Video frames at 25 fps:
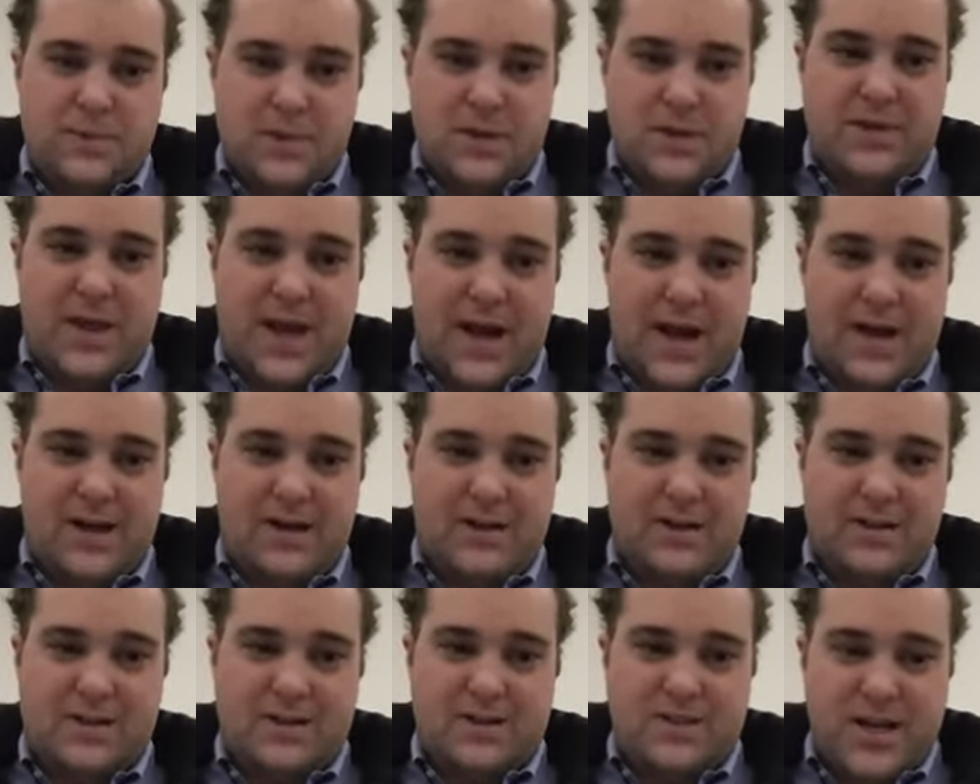
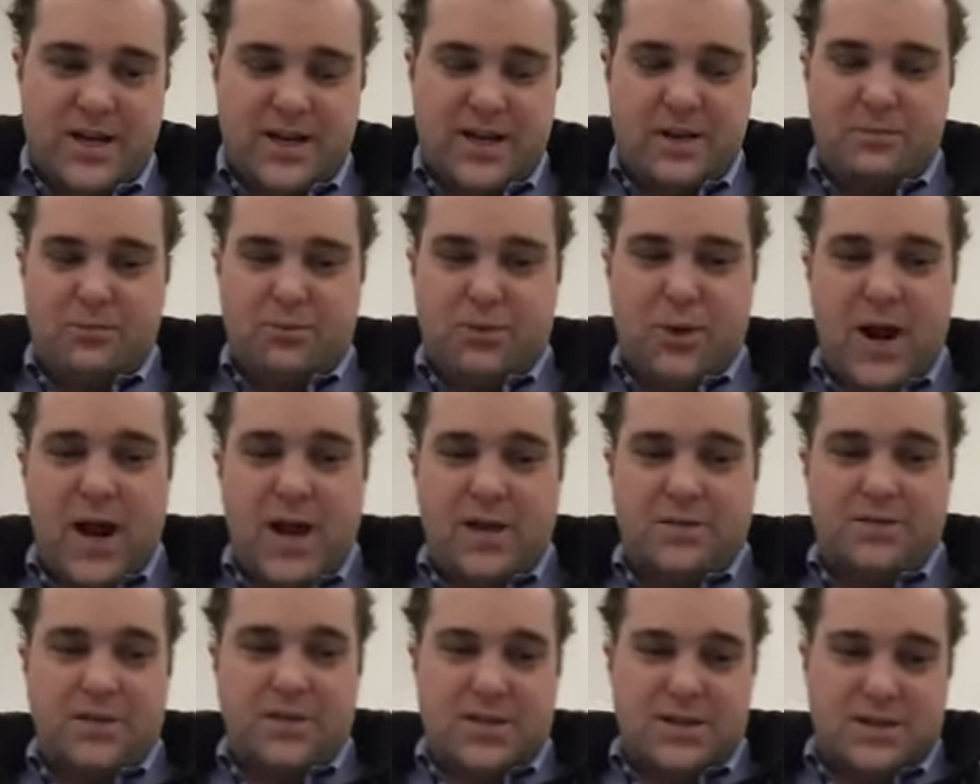That second
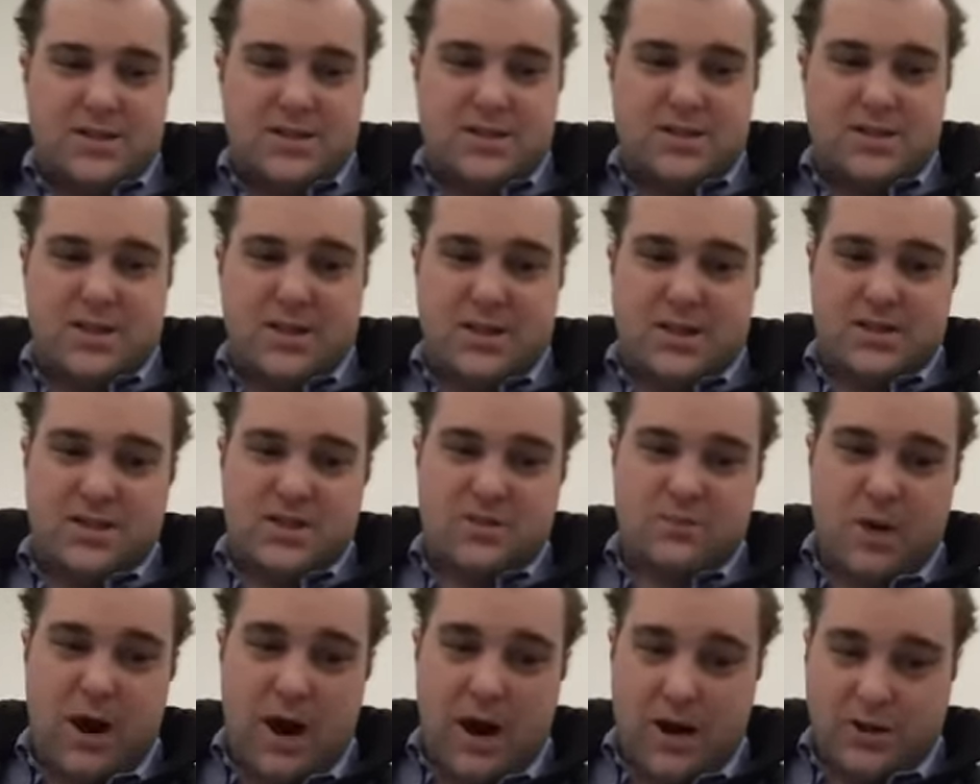breath is the
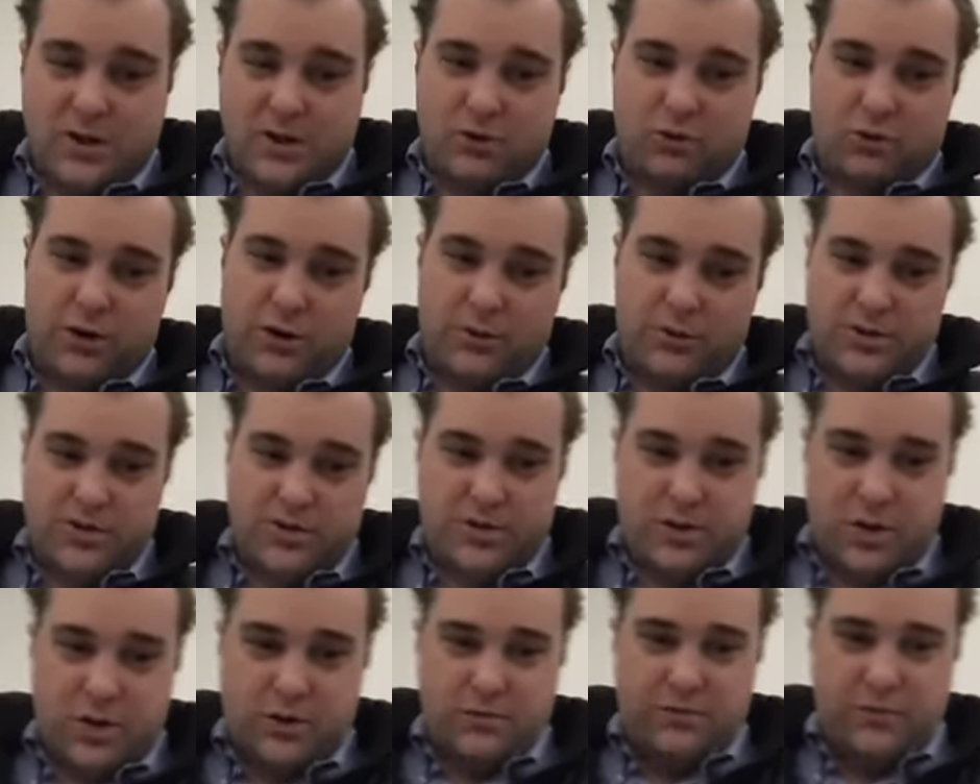inspiratory
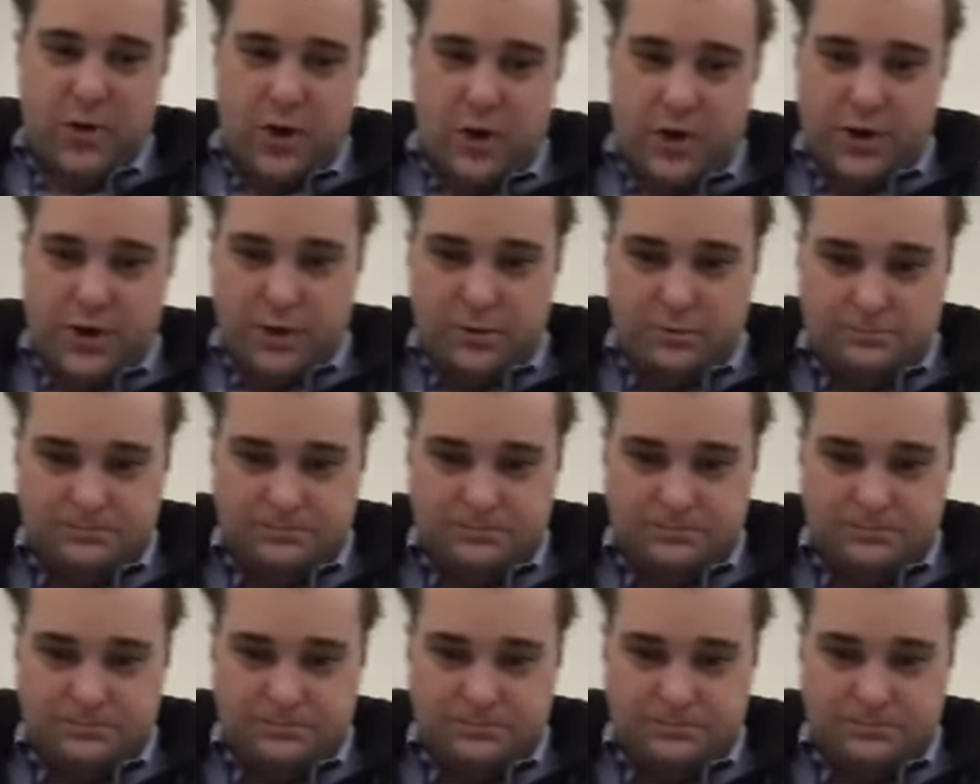reserve volume.